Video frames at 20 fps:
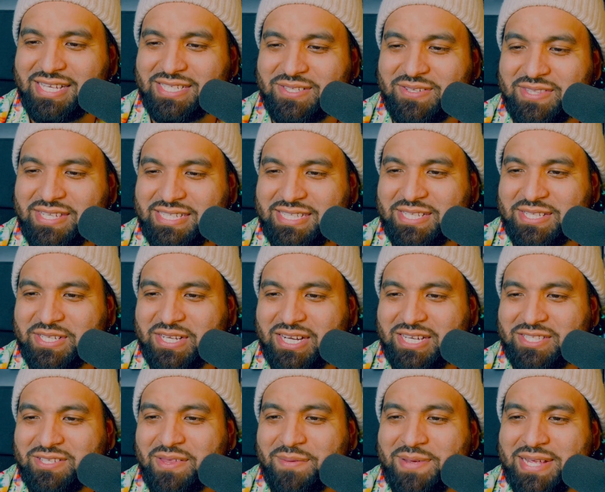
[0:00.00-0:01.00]
So this is
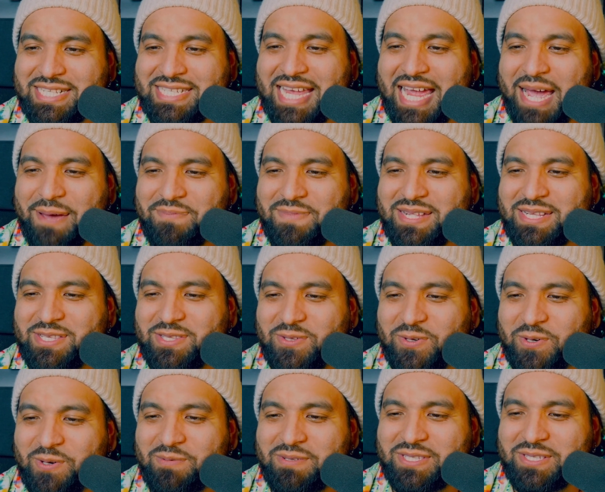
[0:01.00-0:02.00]
good. So that means Captain,
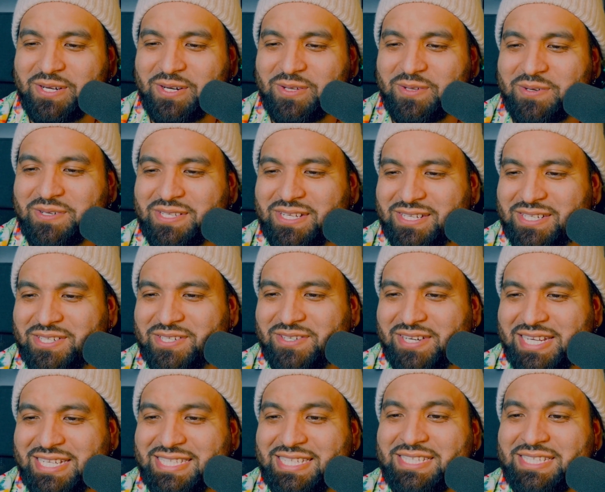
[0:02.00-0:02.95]
Storm, Star-Lord, Doctor Strange.